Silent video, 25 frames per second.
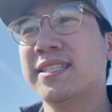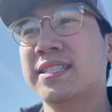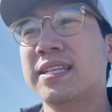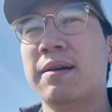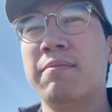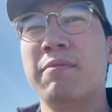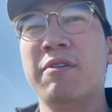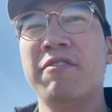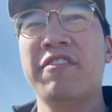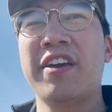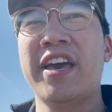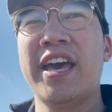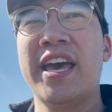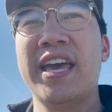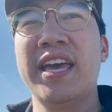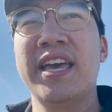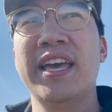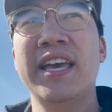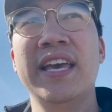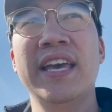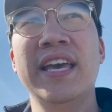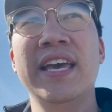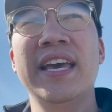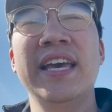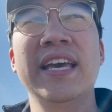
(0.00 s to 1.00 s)
some of it,
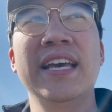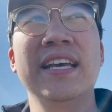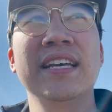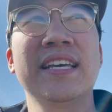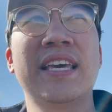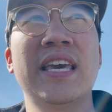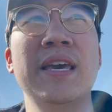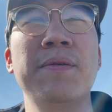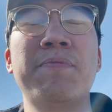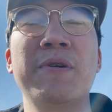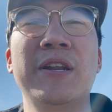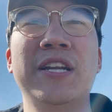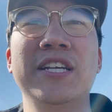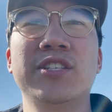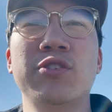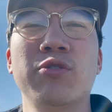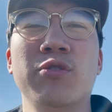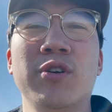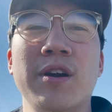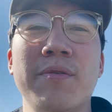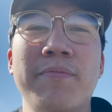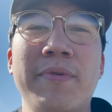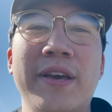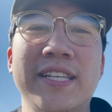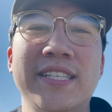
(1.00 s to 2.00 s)
keep it as
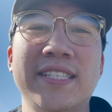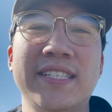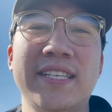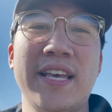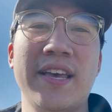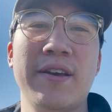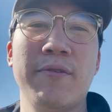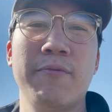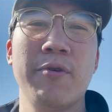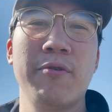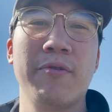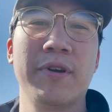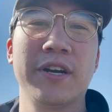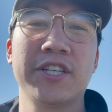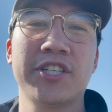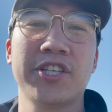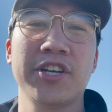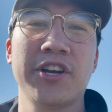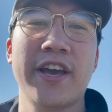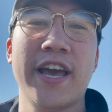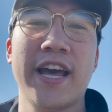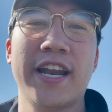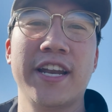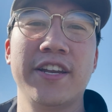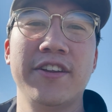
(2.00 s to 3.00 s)
ornaments. We want to
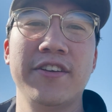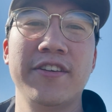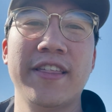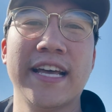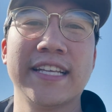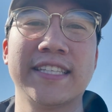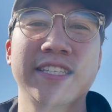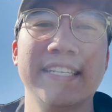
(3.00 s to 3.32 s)
show you how to do that